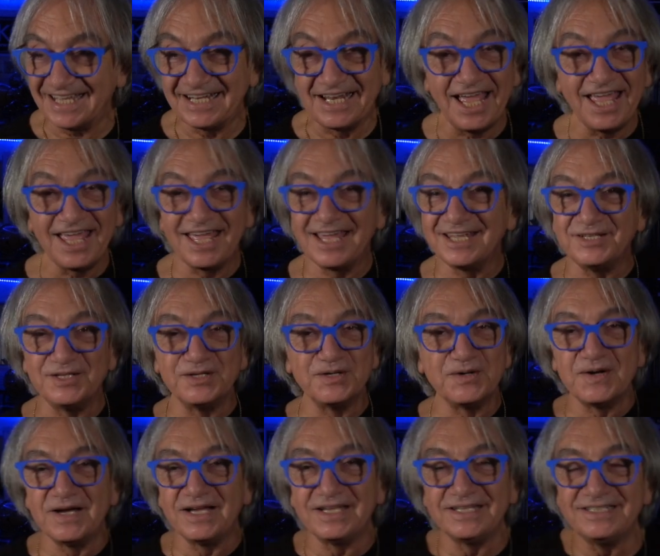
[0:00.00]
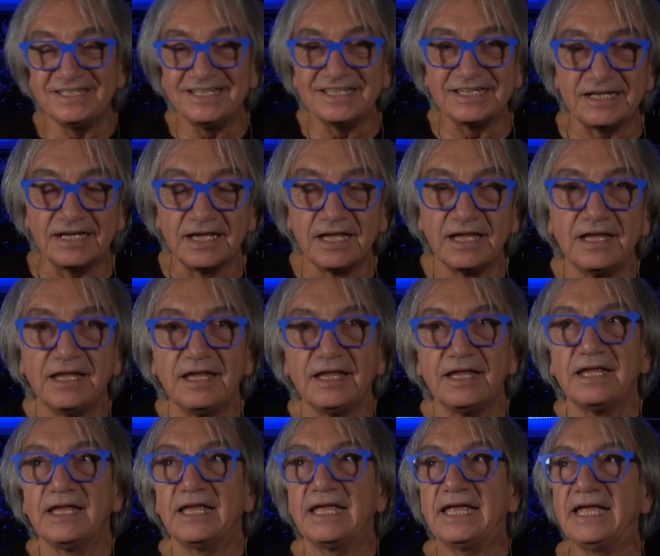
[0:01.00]
and I had no idea.
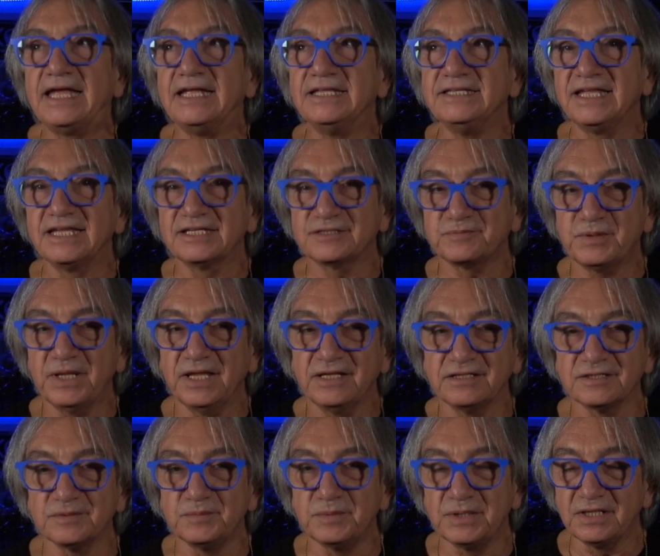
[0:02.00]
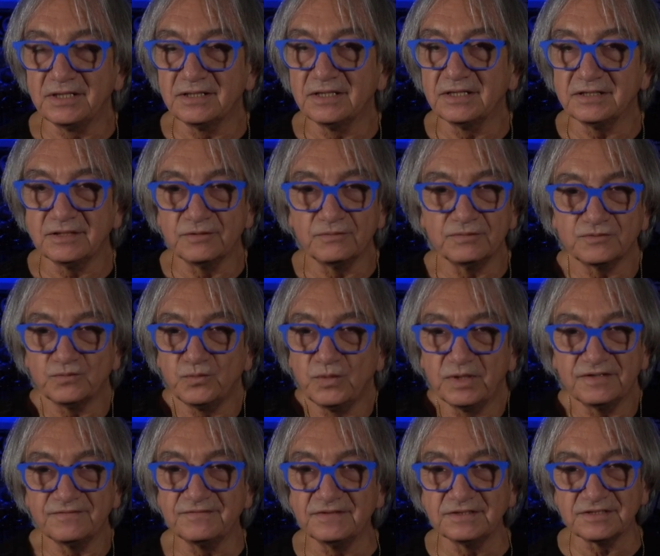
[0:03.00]
And they explained to me that it was
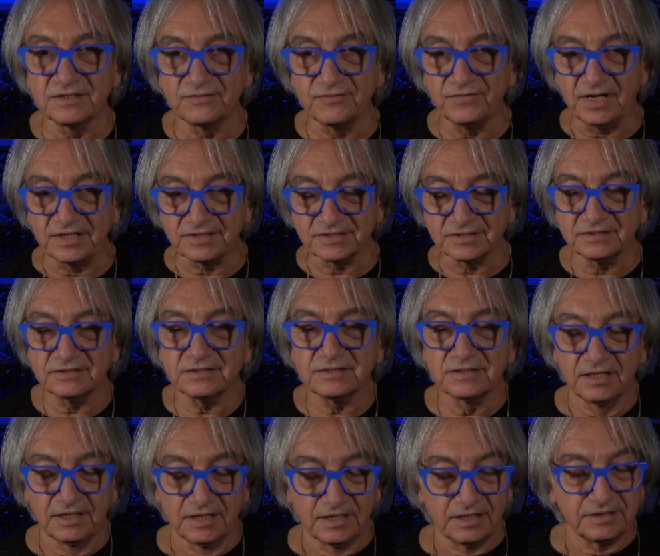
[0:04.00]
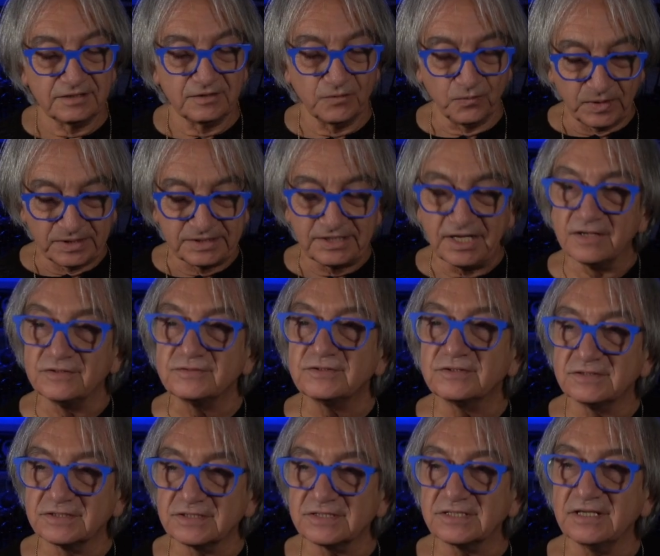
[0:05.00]
one of his inventions that went down to
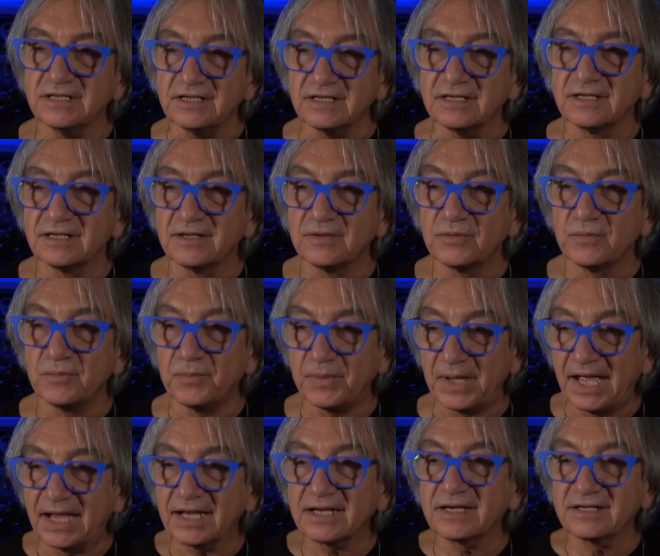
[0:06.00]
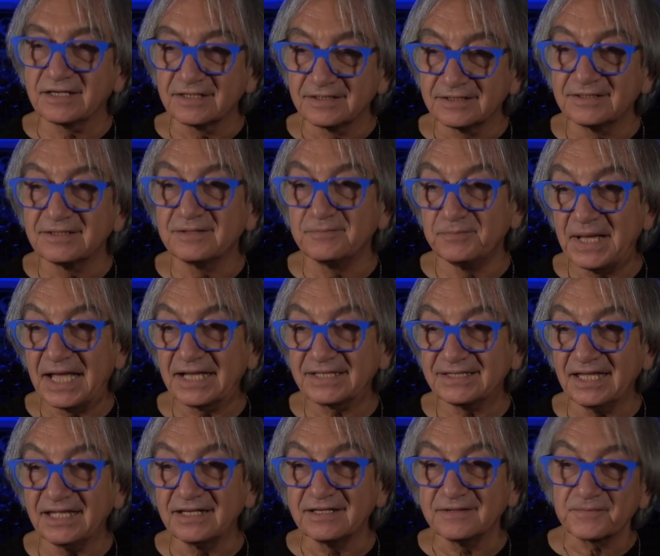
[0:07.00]
the sea back back
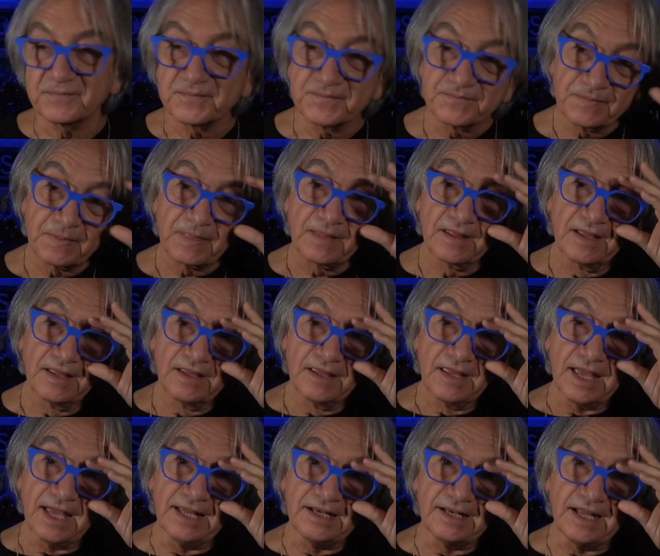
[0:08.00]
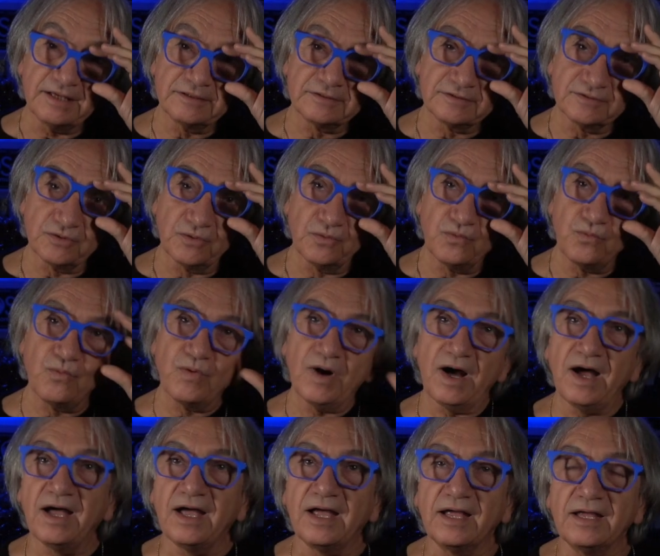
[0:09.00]
then. And I don't know
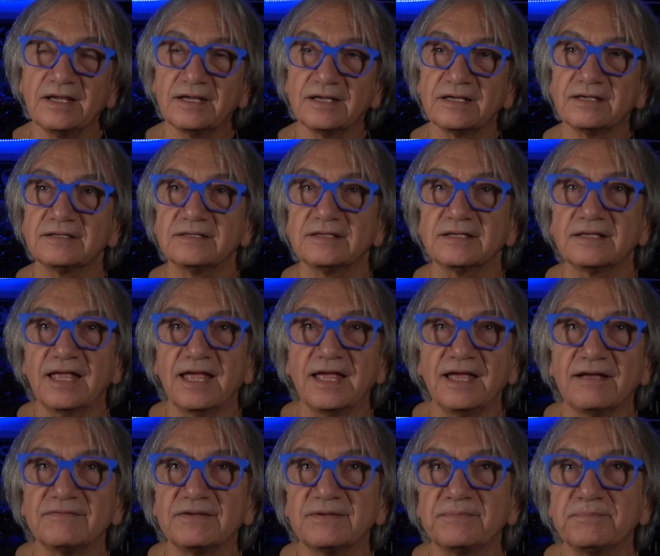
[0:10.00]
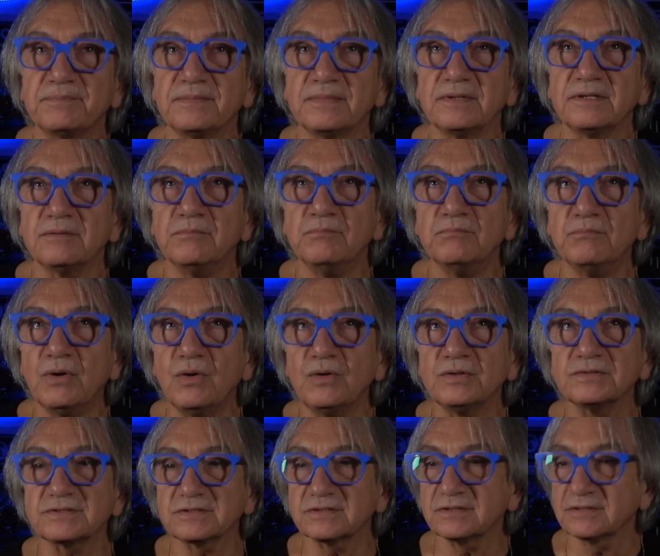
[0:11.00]
why every it's
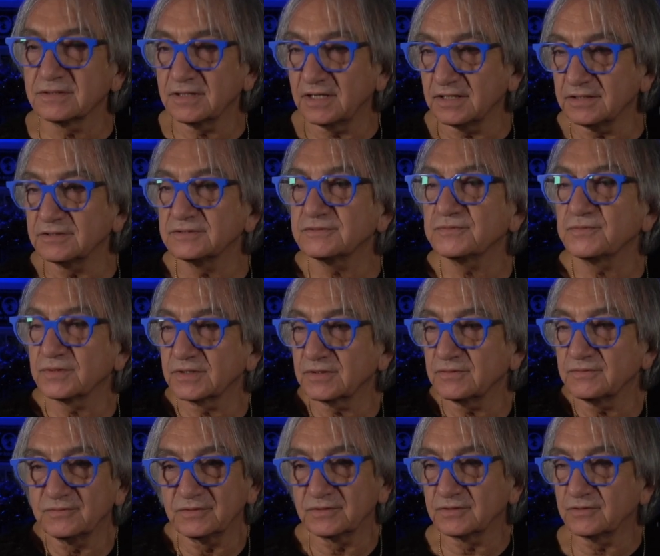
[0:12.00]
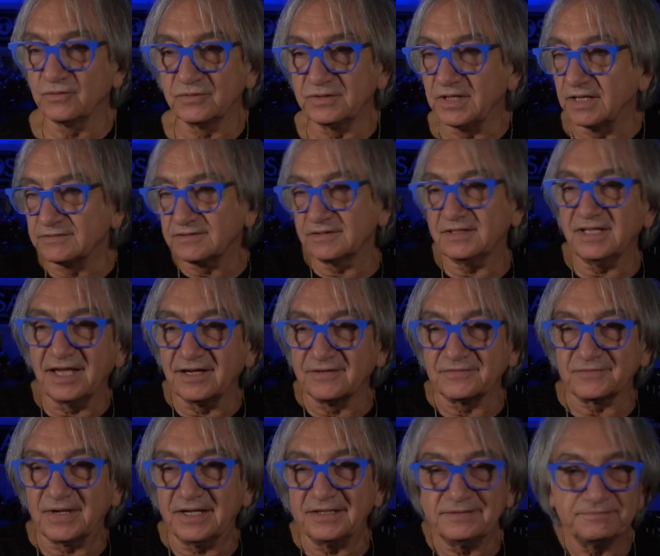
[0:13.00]
most others were would go down to the
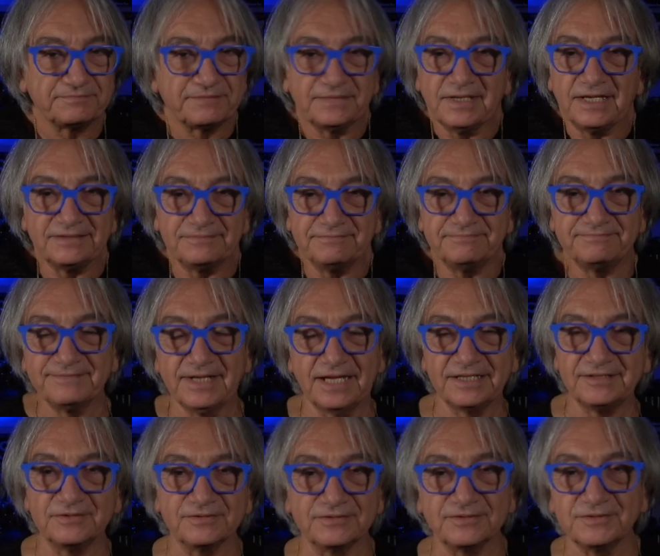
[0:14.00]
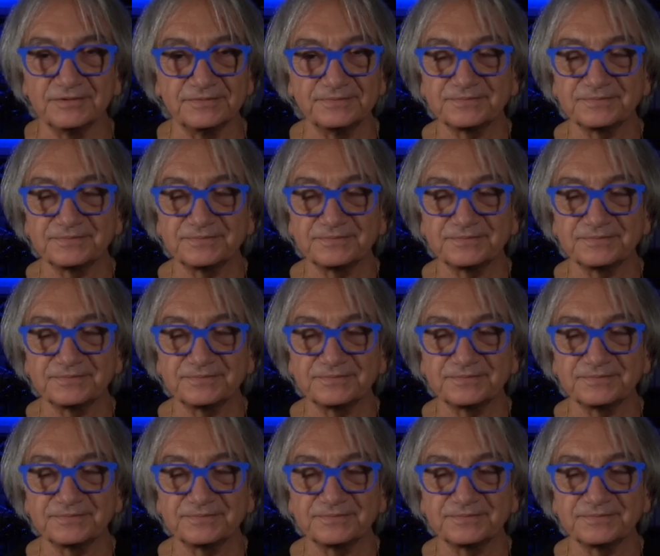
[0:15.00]
F, right? I I don't know.